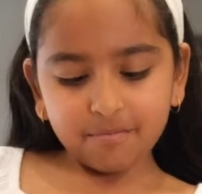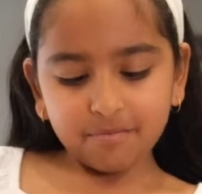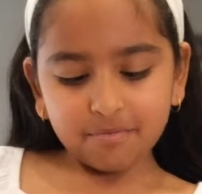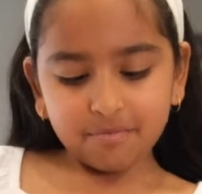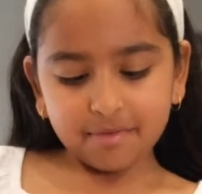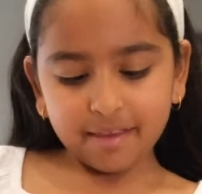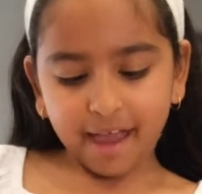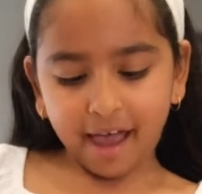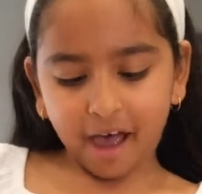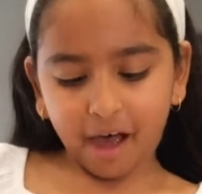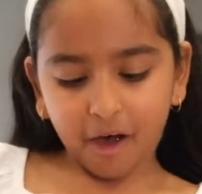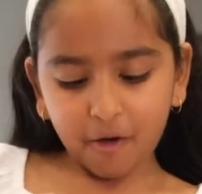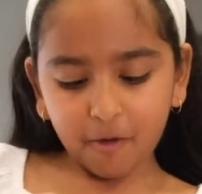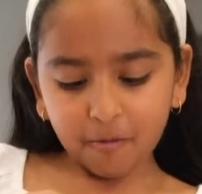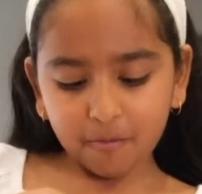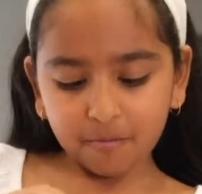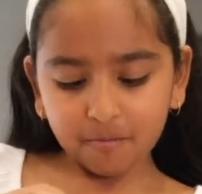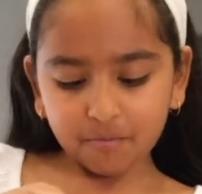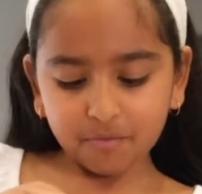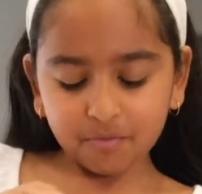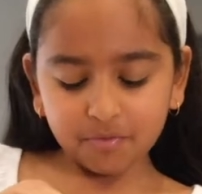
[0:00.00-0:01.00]

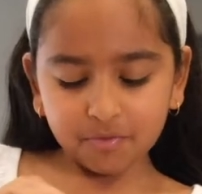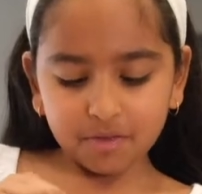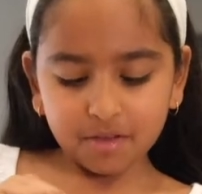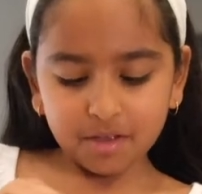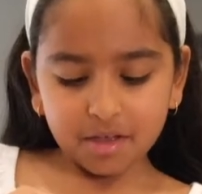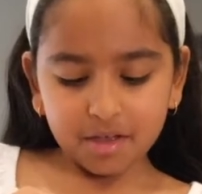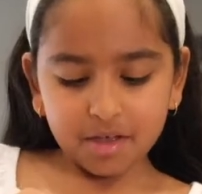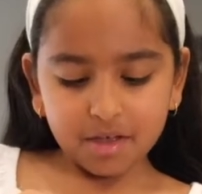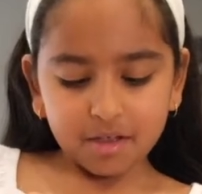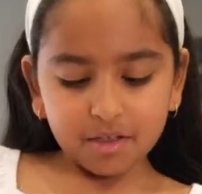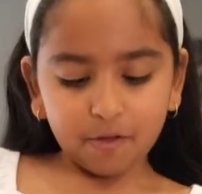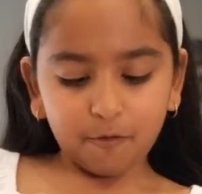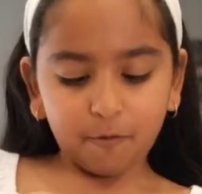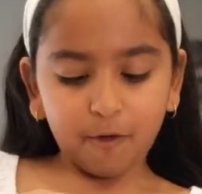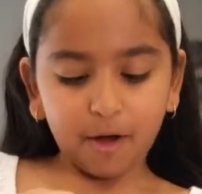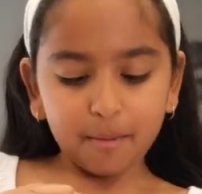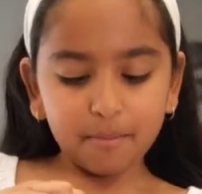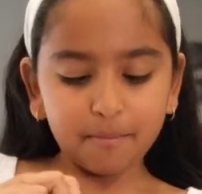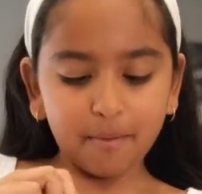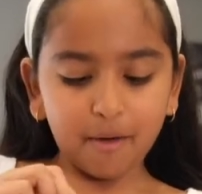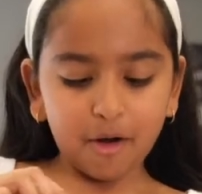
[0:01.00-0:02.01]
Now, the
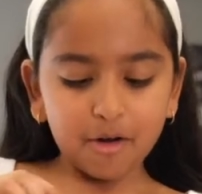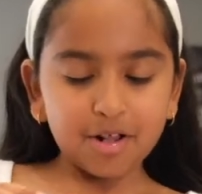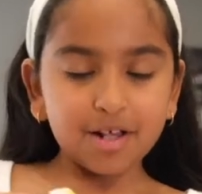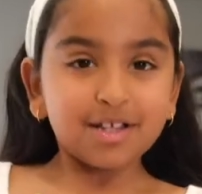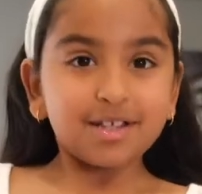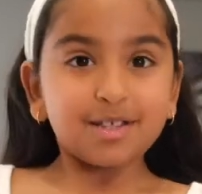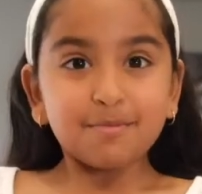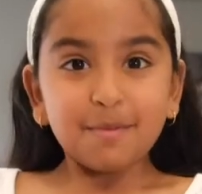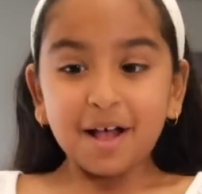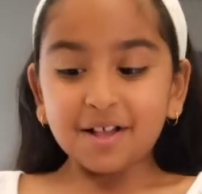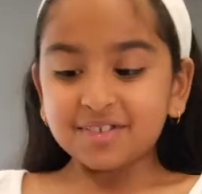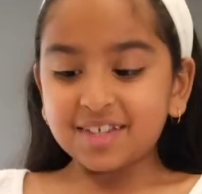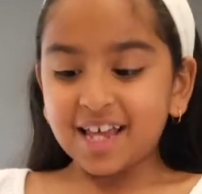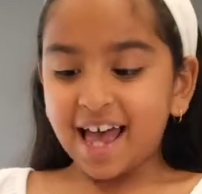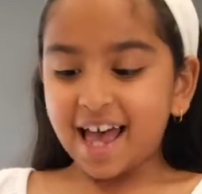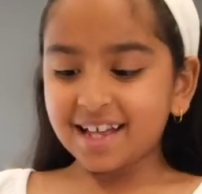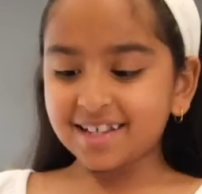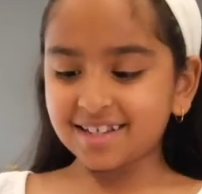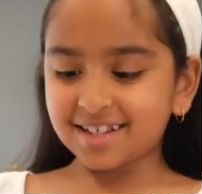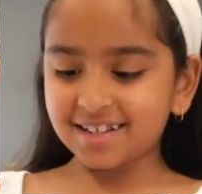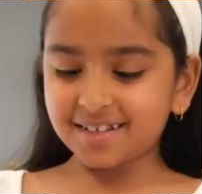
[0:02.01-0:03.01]
fun part, smell
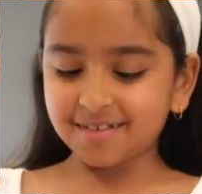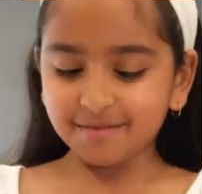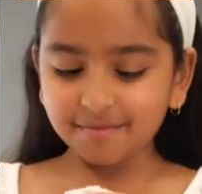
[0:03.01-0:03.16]
test.